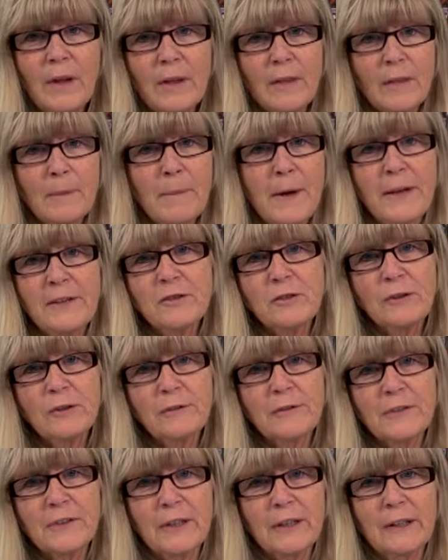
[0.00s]
The Master
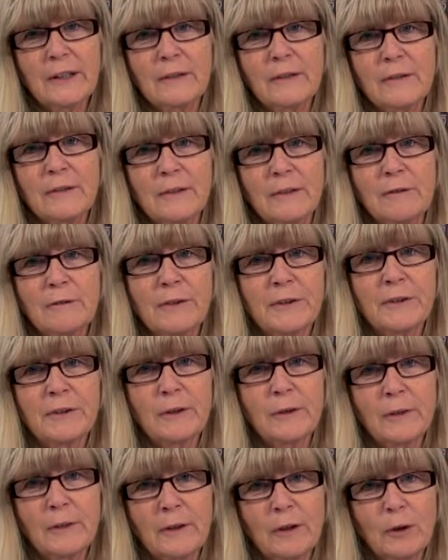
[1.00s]
of Science in
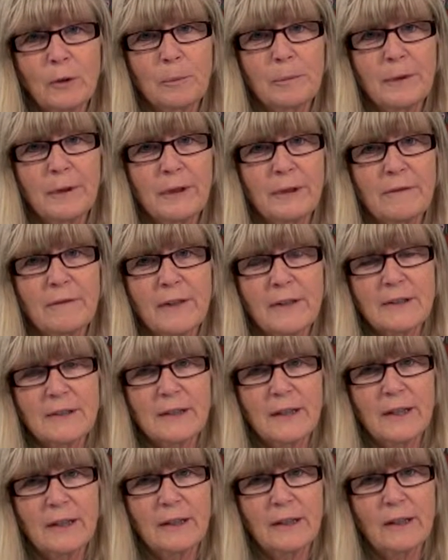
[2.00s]
Physical Therapy Advanced
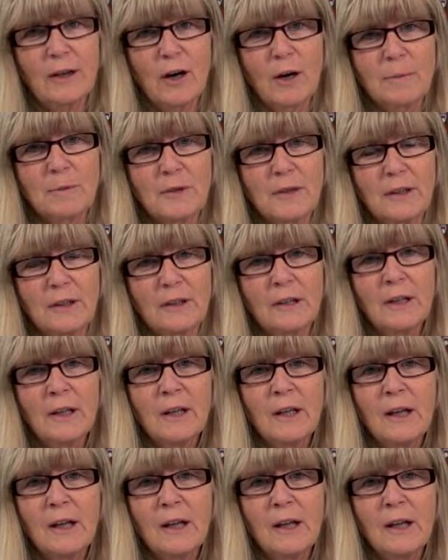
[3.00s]
Standing option